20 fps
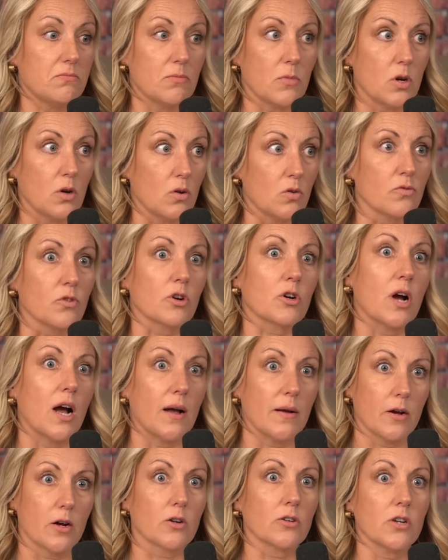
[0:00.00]
overcome
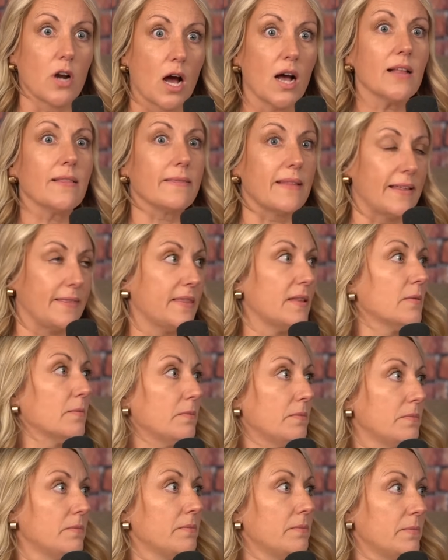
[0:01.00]
or not let them
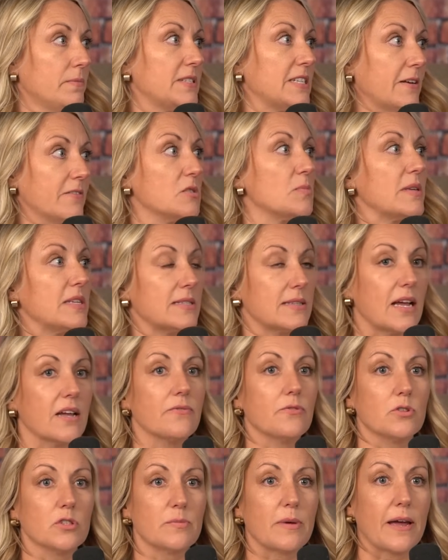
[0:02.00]
themselves be
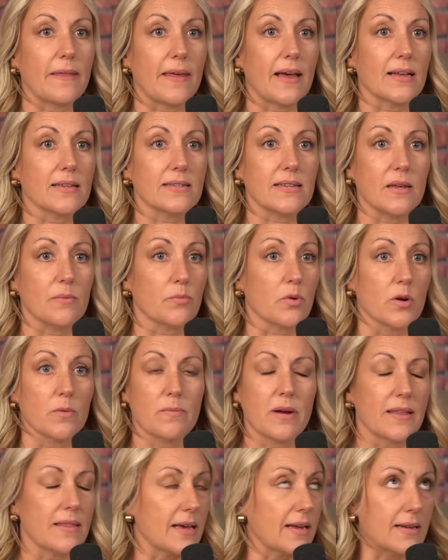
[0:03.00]
stifled by that same
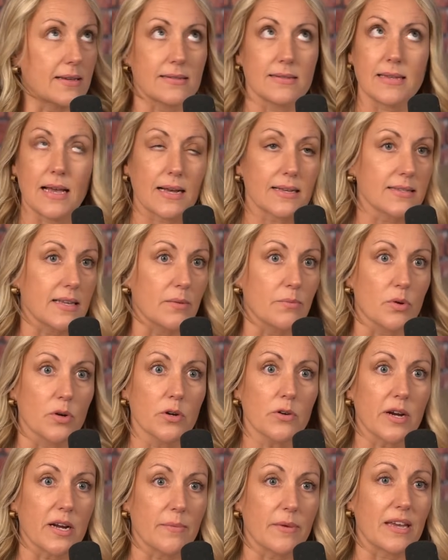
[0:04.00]
by that exact same
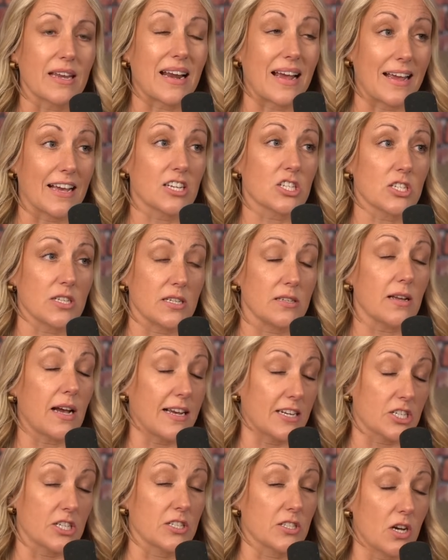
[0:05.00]
programming. And I actually I
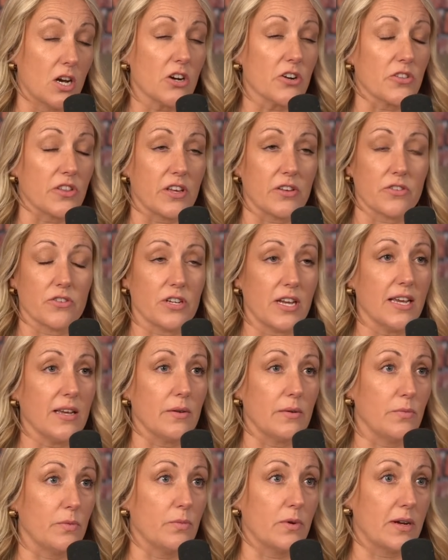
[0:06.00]
actually saw her the other day
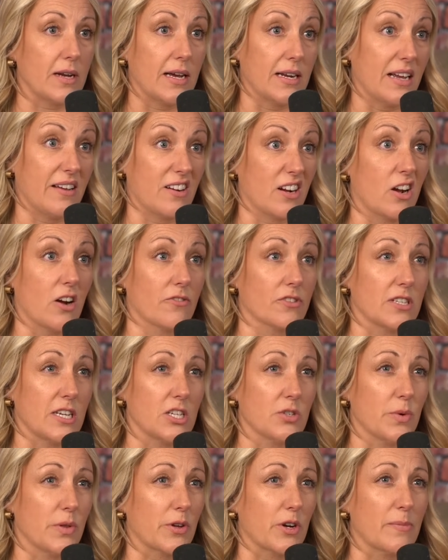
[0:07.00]
and kind of had a
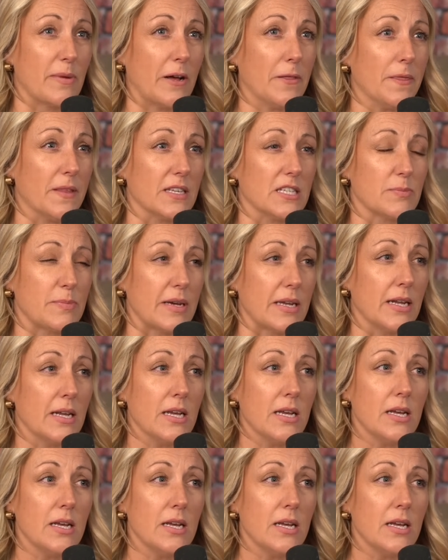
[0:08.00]
conversation with her about this. But